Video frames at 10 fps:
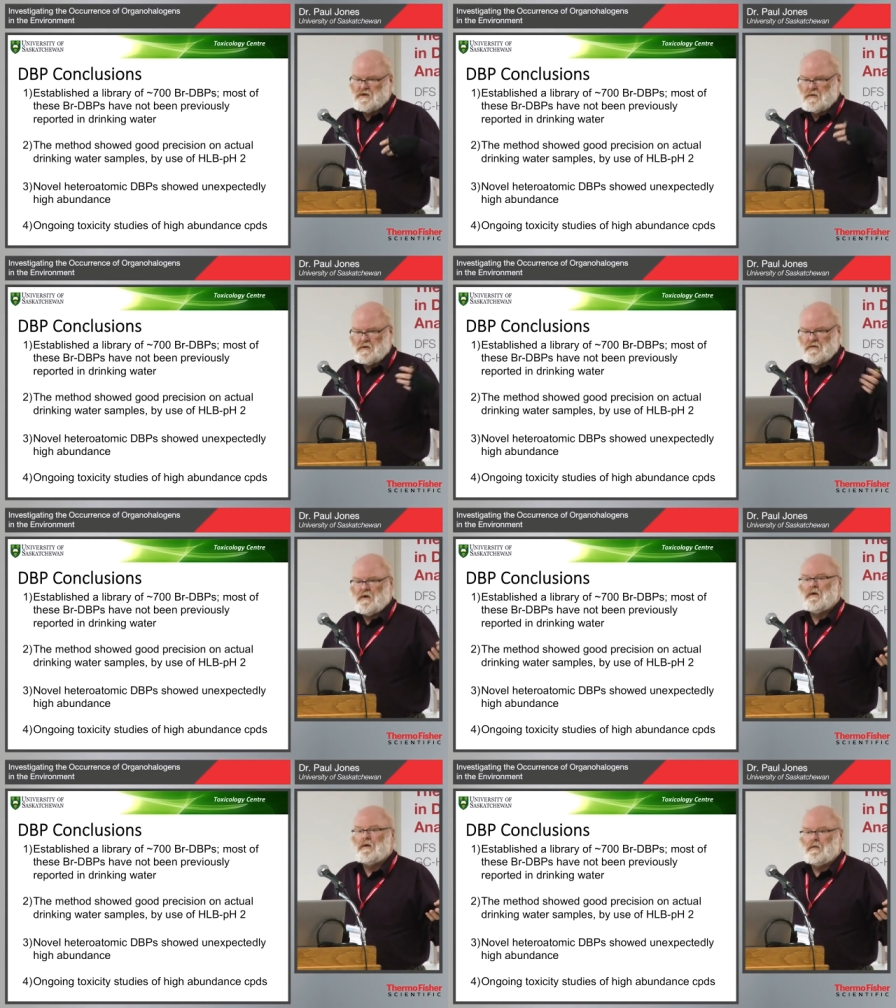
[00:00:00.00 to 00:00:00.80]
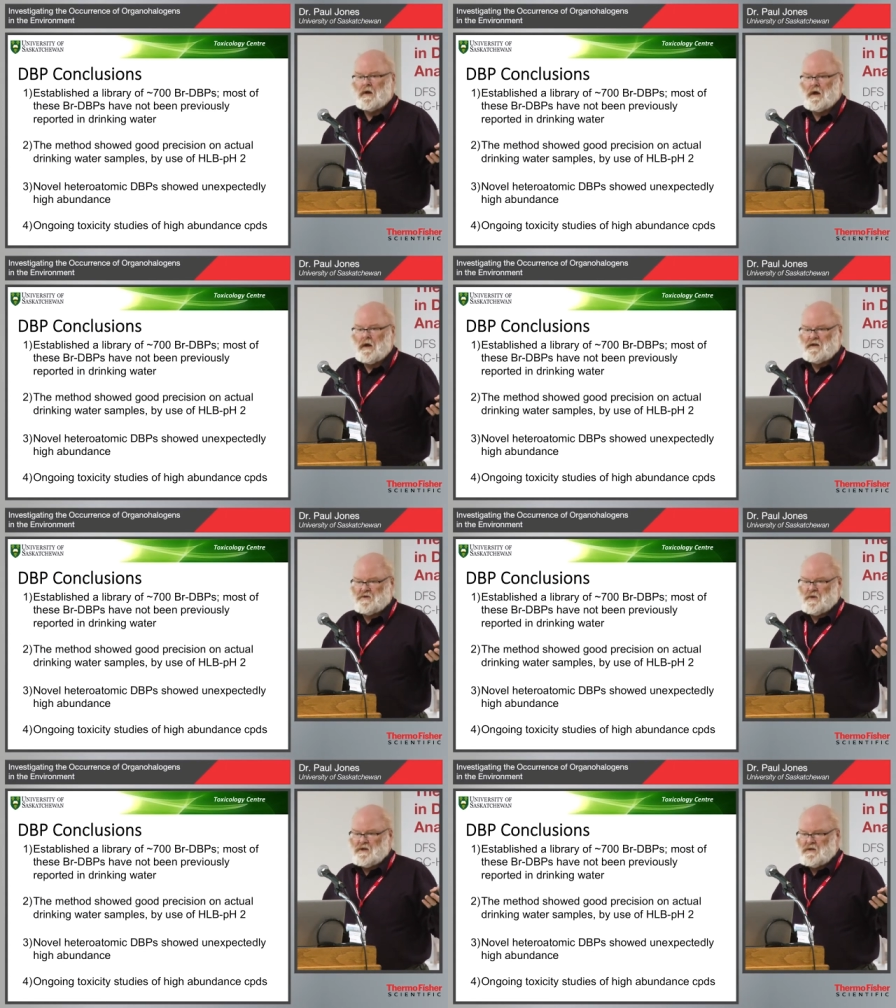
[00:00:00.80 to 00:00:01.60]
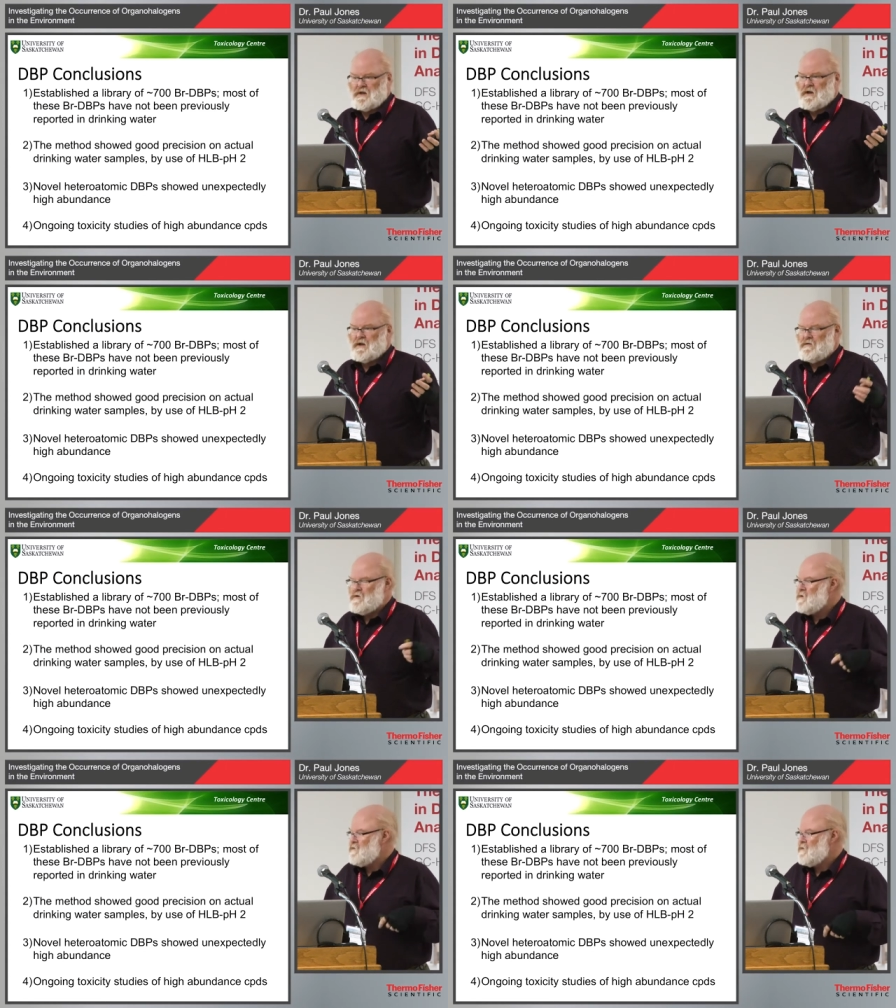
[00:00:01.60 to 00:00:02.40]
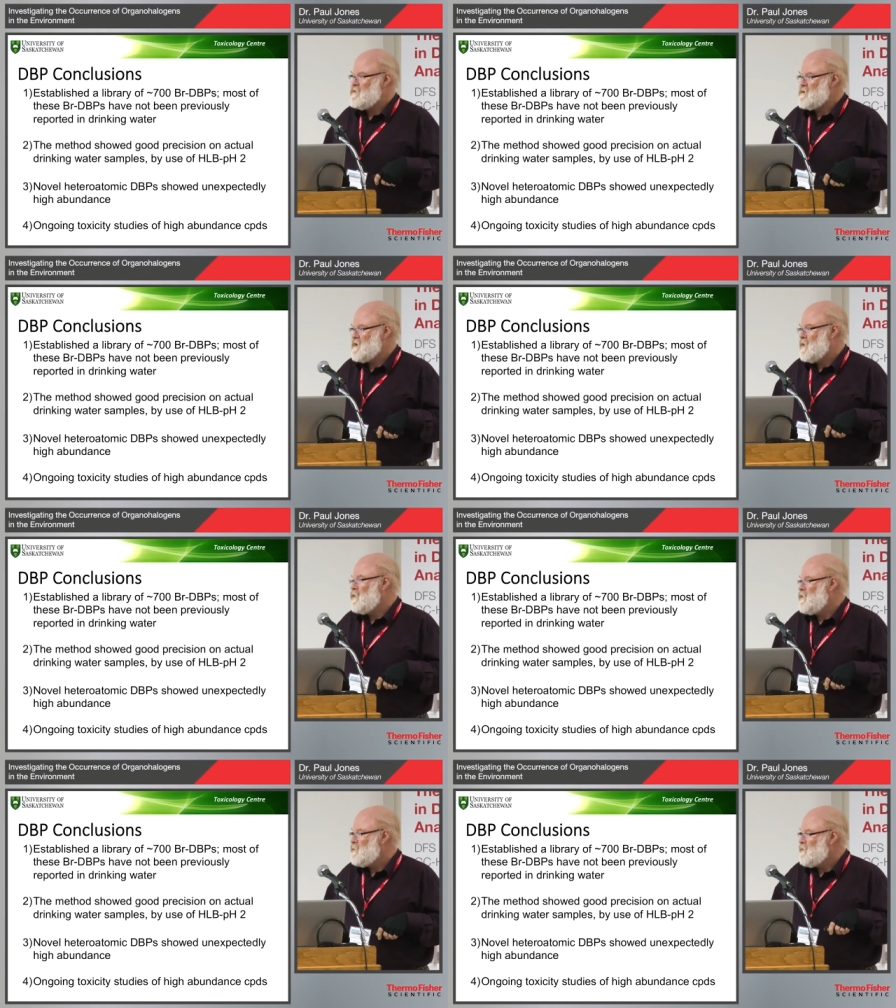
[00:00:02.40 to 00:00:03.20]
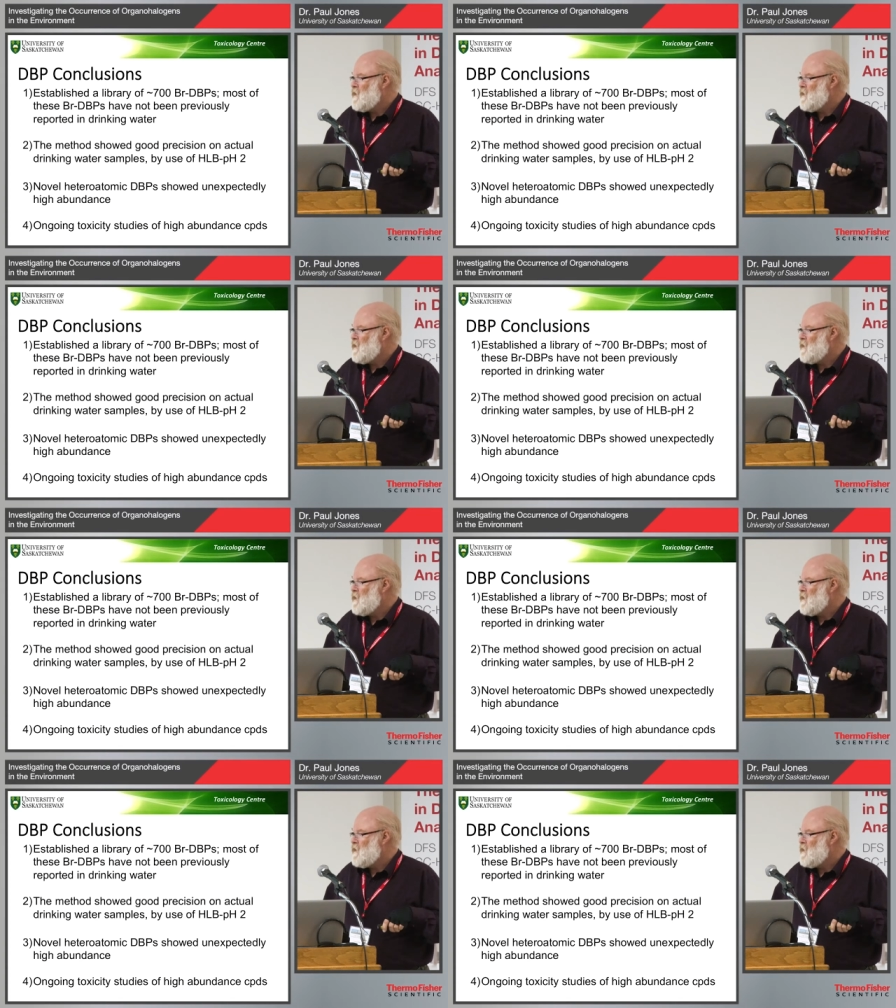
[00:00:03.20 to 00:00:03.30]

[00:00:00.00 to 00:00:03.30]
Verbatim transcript: So different SPEs are going to give you different results